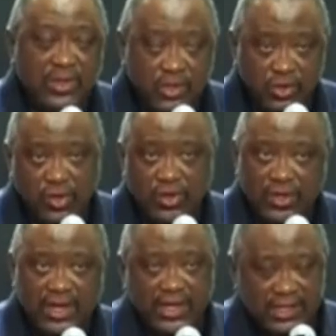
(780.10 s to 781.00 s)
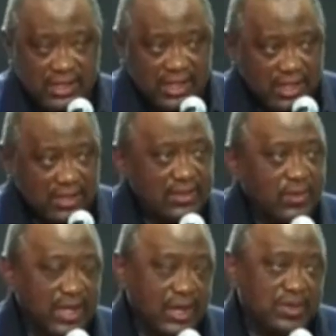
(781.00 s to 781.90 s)
endure next years
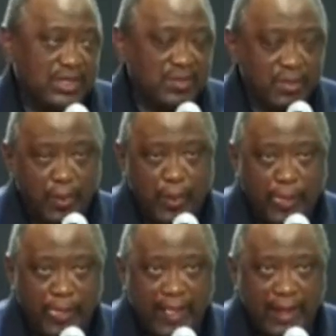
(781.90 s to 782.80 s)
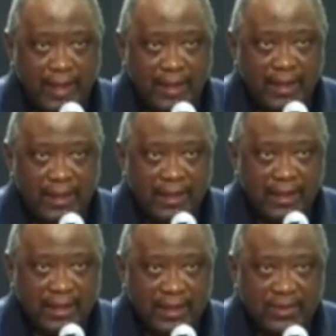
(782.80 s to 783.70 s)
without him,
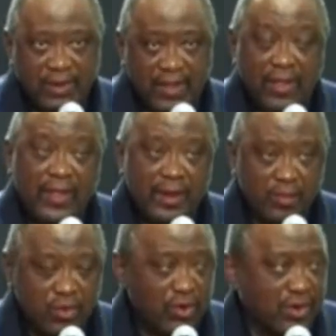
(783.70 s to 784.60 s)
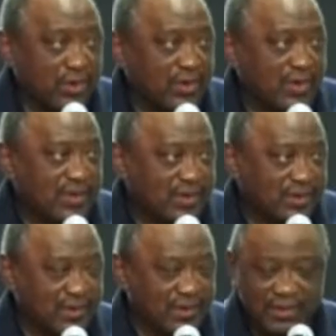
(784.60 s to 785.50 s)
and rather than mourn,
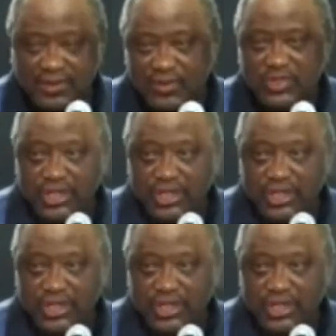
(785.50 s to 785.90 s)
to